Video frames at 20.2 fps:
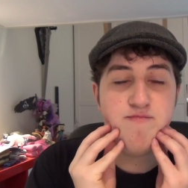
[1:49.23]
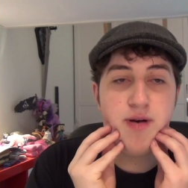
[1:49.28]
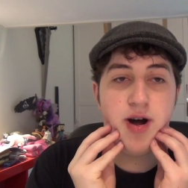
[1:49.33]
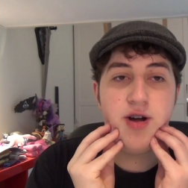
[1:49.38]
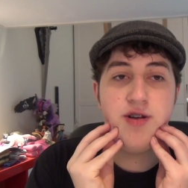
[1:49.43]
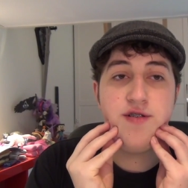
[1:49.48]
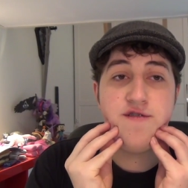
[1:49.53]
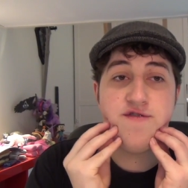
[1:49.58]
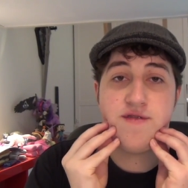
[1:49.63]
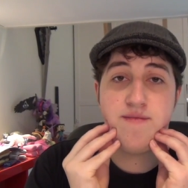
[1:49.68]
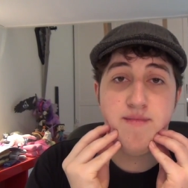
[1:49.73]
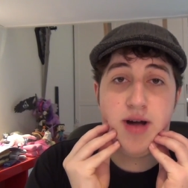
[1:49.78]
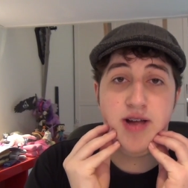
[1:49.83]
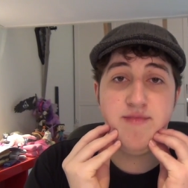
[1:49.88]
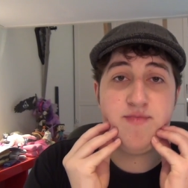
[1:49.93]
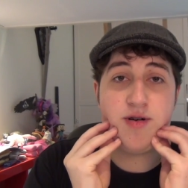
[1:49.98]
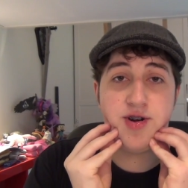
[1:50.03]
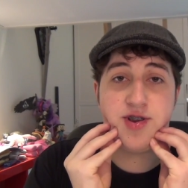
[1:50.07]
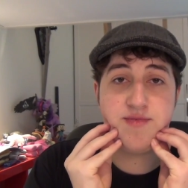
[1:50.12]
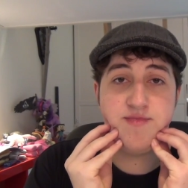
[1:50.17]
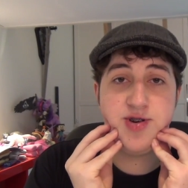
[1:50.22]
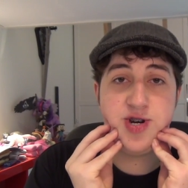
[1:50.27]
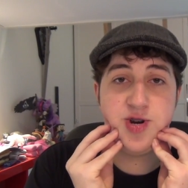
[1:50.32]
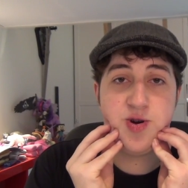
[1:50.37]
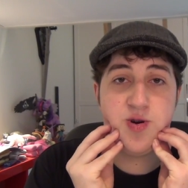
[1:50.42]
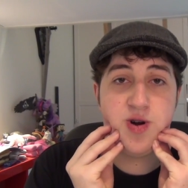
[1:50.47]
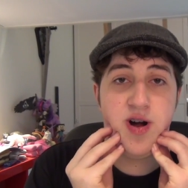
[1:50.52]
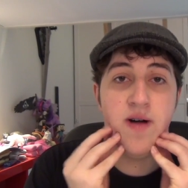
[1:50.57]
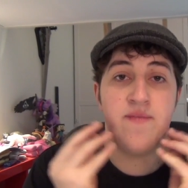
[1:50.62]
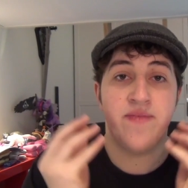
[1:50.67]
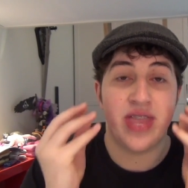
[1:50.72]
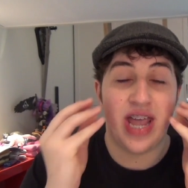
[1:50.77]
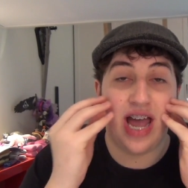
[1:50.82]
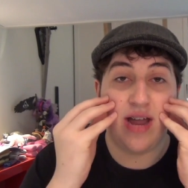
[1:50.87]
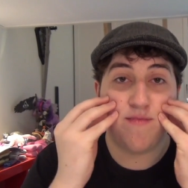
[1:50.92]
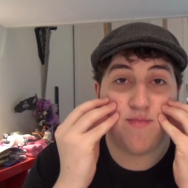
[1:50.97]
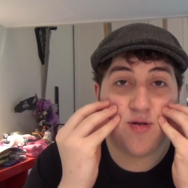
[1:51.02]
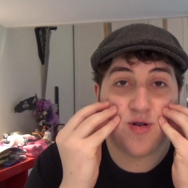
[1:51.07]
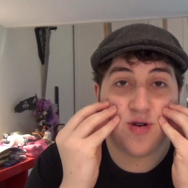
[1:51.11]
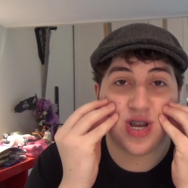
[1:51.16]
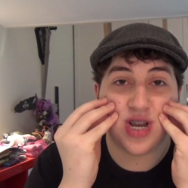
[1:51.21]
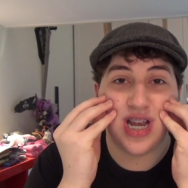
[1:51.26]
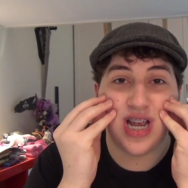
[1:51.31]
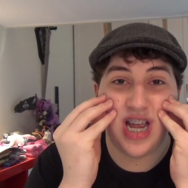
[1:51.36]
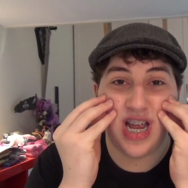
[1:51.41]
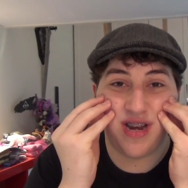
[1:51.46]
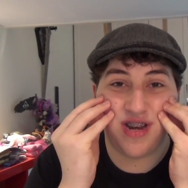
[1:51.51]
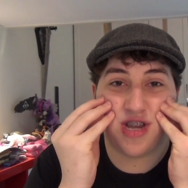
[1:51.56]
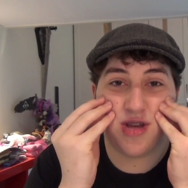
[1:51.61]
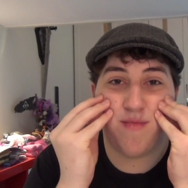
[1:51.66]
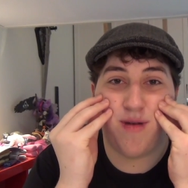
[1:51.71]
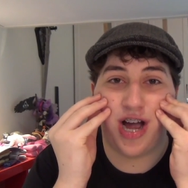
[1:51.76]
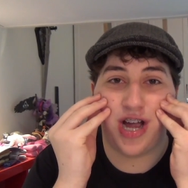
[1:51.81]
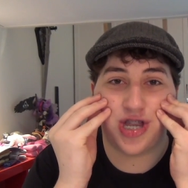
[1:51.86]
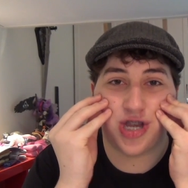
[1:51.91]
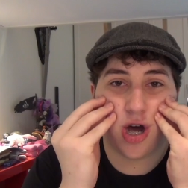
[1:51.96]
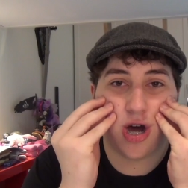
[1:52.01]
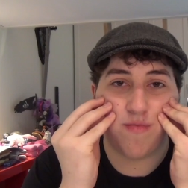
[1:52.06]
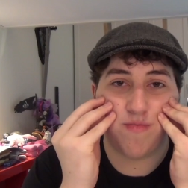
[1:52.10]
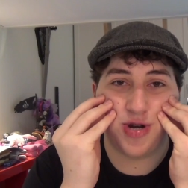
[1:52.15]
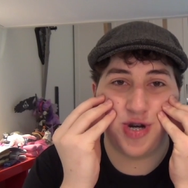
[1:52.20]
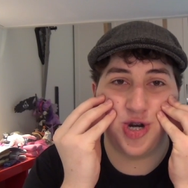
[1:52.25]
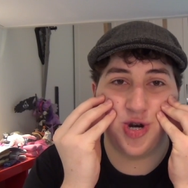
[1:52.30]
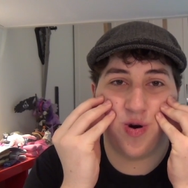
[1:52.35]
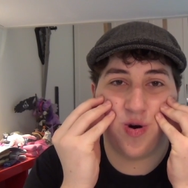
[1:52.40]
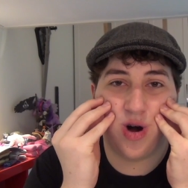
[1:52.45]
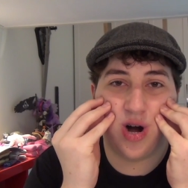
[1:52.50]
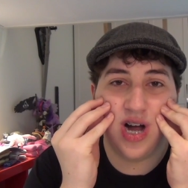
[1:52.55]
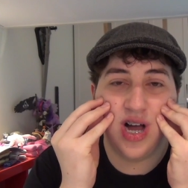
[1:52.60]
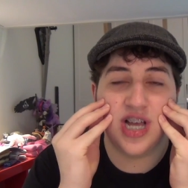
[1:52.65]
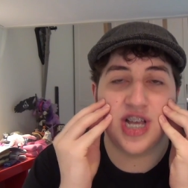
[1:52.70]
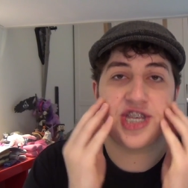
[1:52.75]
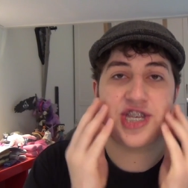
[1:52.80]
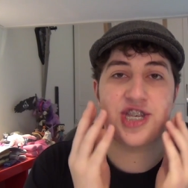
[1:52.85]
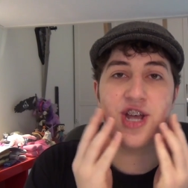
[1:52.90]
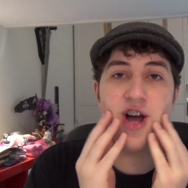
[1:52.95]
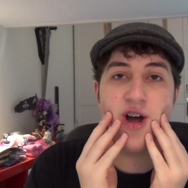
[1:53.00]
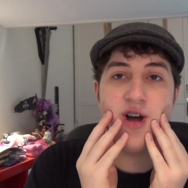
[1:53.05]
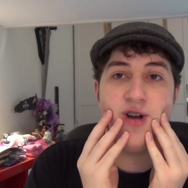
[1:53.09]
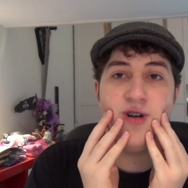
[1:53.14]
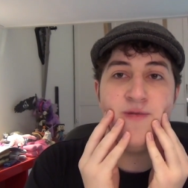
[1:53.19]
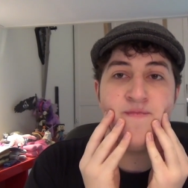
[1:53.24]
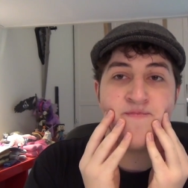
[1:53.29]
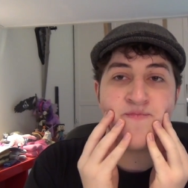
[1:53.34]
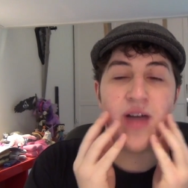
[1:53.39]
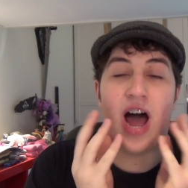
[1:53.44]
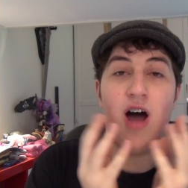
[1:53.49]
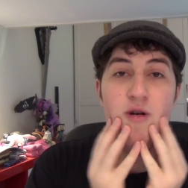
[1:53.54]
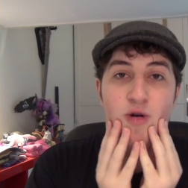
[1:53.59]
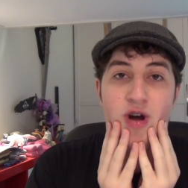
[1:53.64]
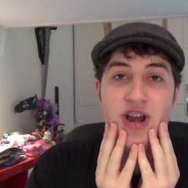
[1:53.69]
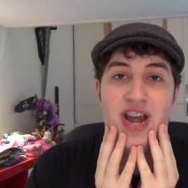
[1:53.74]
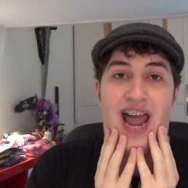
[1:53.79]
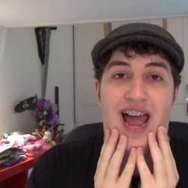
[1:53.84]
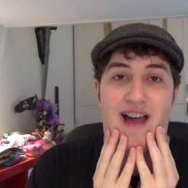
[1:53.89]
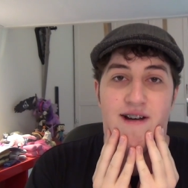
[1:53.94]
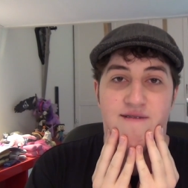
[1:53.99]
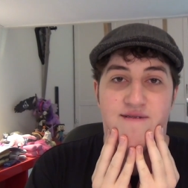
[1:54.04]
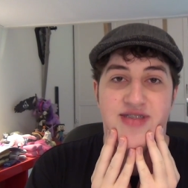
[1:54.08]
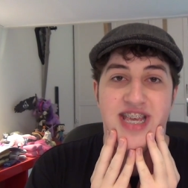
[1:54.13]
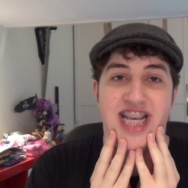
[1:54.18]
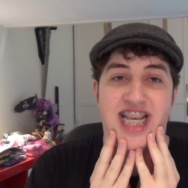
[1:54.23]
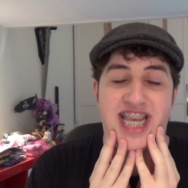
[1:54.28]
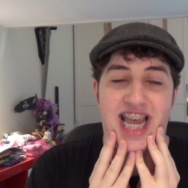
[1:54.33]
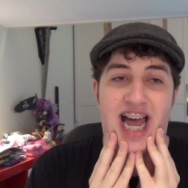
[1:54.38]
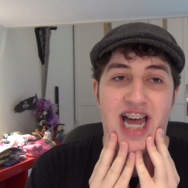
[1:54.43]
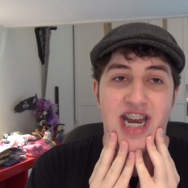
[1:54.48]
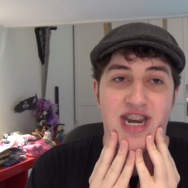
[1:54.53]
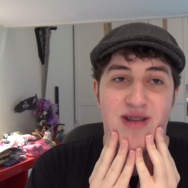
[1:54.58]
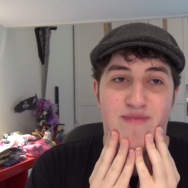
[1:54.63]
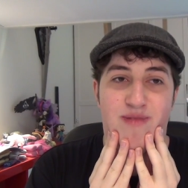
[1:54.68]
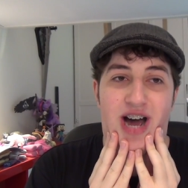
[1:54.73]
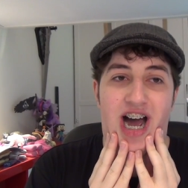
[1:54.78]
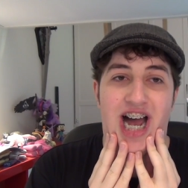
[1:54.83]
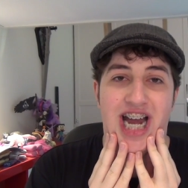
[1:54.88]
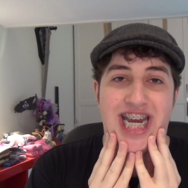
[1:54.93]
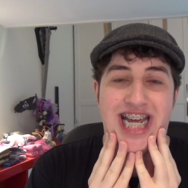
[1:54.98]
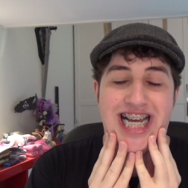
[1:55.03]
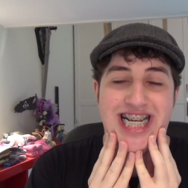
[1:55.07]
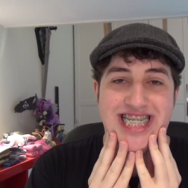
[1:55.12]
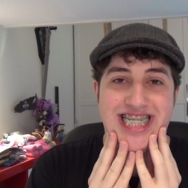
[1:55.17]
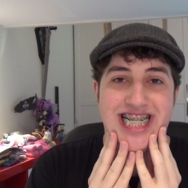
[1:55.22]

bone from my bottom jaw and put it into my top jaw, so I won't have this underbite.